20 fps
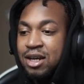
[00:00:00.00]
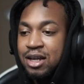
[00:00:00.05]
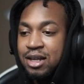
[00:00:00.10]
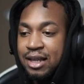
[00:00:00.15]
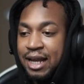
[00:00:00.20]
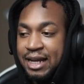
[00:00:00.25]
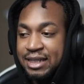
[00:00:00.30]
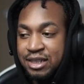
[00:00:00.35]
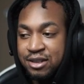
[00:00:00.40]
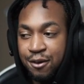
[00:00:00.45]

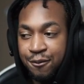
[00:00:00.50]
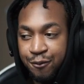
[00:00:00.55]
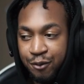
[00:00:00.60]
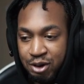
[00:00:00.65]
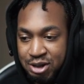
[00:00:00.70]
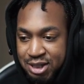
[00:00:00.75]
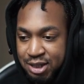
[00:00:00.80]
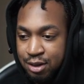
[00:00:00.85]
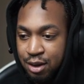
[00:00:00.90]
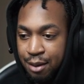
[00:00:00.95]
That's the
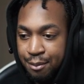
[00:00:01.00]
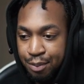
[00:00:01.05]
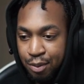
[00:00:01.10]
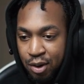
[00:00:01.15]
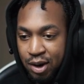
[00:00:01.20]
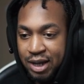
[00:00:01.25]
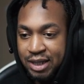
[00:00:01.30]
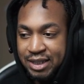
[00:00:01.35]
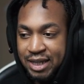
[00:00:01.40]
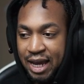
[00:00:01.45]
first
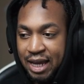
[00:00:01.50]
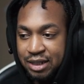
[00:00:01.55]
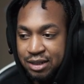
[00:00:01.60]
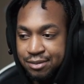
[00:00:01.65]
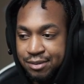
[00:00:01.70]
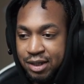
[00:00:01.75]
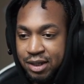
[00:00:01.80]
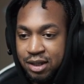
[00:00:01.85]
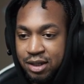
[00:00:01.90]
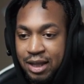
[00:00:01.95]
important
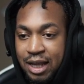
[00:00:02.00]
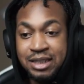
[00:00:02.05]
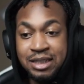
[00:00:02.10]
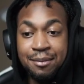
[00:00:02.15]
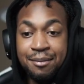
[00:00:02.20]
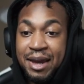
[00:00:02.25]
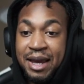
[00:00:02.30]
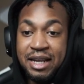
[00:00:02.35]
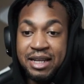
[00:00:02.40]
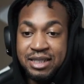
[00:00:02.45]
attachment. That's
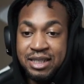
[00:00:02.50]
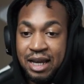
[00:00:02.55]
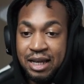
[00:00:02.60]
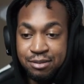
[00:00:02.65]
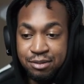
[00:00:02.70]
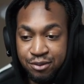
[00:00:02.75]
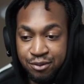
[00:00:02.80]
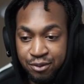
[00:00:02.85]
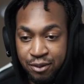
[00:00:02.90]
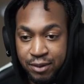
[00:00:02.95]
the main
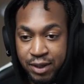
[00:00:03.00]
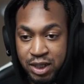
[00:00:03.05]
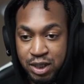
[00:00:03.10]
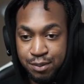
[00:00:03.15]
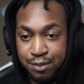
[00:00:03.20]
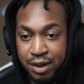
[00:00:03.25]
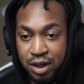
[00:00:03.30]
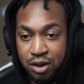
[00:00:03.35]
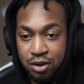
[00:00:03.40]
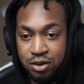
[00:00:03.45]
attachment from this
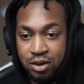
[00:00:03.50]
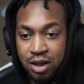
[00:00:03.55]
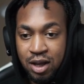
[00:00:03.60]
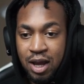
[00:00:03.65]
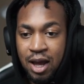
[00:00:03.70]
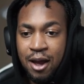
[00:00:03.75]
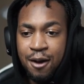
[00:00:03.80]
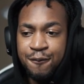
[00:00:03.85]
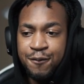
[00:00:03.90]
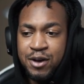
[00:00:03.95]
build.
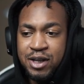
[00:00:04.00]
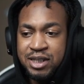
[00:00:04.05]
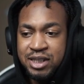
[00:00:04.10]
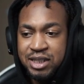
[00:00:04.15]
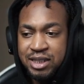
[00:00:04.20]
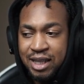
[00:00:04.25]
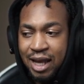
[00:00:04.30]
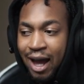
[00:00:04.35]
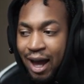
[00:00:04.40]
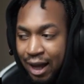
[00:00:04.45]
For the
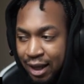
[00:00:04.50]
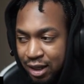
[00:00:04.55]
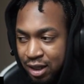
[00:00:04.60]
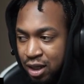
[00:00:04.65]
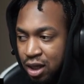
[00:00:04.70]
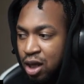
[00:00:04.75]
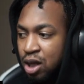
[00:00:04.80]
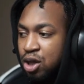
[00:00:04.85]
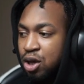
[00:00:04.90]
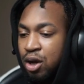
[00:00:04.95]
stock,
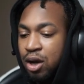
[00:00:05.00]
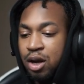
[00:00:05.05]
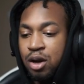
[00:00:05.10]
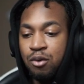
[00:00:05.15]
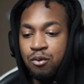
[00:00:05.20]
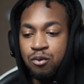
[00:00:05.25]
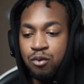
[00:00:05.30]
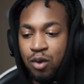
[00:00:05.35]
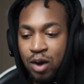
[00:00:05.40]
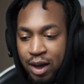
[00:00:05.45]
you're gonna
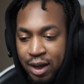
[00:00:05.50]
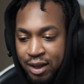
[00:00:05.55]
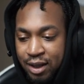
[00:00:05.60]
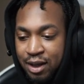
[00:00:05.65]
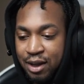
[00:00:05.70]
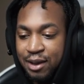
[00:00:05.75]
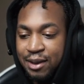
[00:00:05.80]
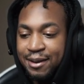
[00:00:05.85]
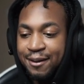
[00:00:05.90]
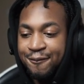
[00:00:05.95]

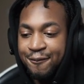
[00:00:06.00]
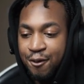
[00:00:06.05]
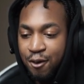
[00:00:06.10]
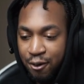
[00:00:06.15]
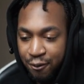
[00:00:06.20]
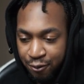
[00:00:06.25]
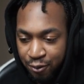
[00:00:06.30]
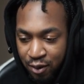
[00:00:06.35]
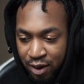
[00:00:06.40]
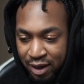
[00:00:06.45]
run the
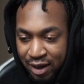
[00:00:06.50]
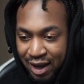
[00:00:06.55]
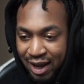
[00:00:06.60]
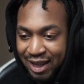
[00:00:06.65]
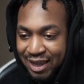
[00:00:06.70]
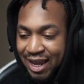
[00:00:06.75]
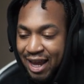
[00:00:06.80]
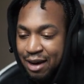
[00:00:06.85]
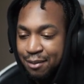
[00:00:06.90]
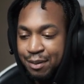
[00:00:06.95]
fourth one.
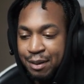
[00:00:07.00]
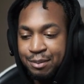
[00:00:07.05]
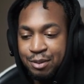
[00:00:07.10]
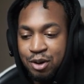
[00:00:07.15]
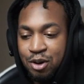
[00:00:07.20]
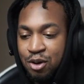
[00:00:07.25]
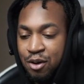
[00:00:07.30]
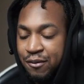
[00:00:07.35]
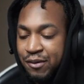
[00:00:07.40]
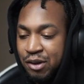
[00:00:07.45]
A lot of people
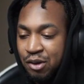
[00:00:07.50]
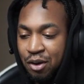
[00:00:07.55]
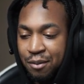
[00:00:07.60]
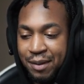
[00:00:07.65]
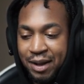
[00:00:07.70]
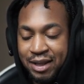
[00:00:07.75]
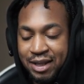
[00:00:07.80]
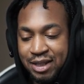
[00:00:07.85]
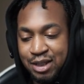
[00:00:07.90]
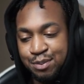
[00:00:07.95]
don't even know
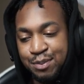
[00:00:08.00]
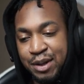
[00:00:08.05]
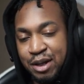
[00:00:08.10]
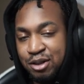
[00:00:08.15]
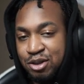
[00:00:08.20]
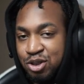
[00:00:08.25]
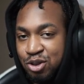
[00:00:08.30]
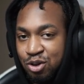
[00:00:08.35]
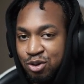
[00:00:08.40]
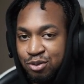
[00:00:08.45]
about this
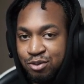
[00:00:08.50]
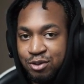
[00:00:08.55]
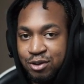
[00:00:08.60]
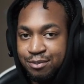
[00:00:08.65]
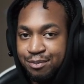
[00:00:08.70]
build, so